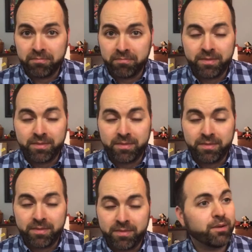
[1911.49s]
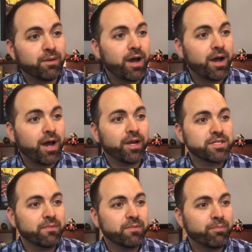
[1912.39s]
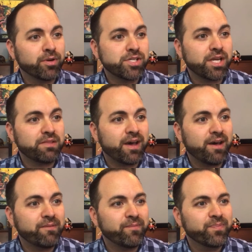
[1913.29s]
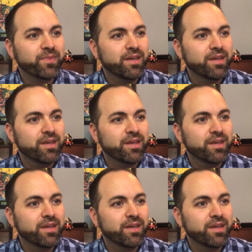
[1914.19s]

That's high praise. I appreciate that.